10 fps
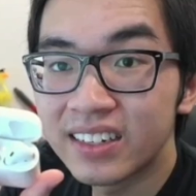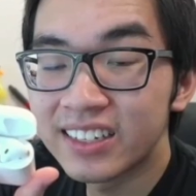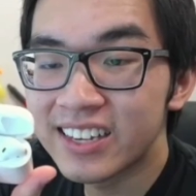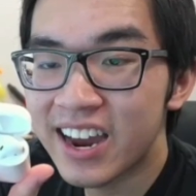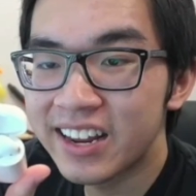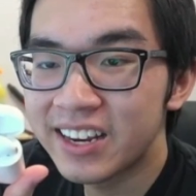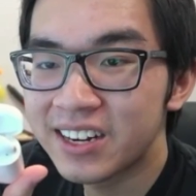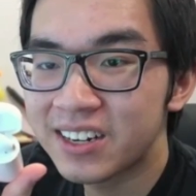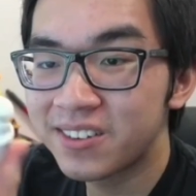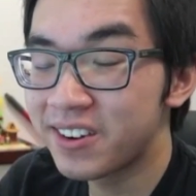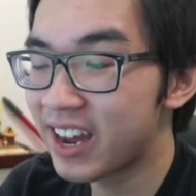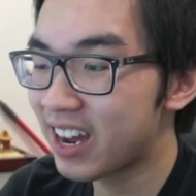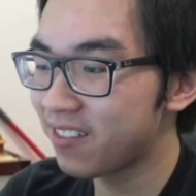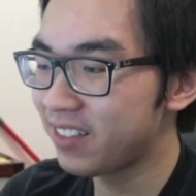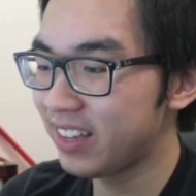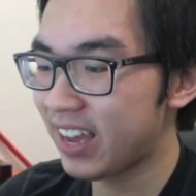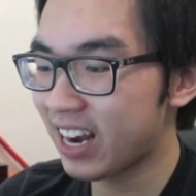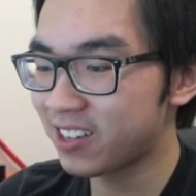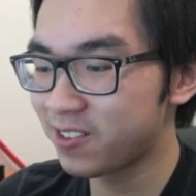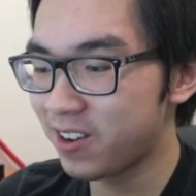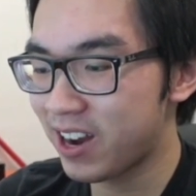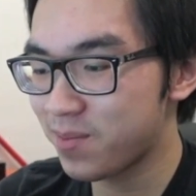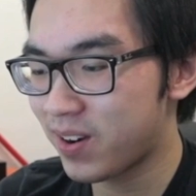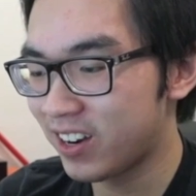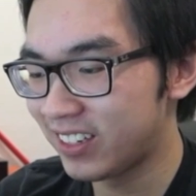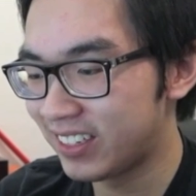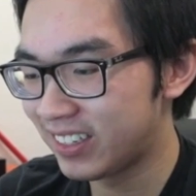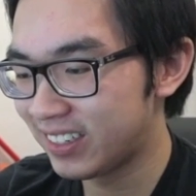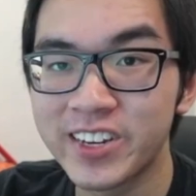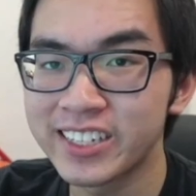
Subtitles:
Inside here, we have the actual AirPods.